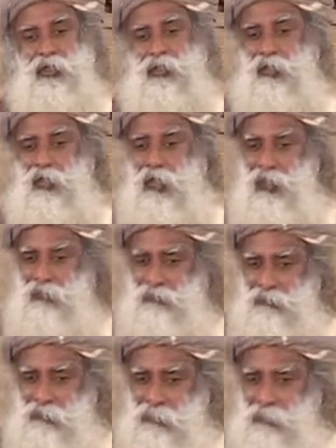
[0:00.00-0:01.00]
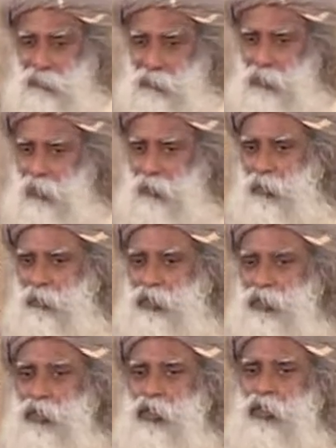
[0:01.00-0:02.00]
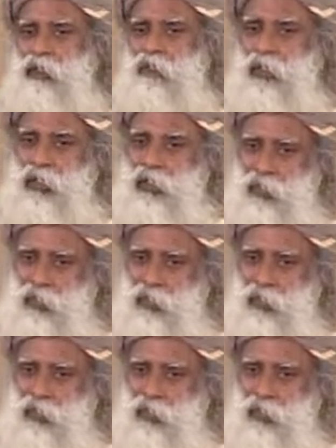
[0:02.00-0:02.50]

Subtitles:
in your life, the problem is not in the world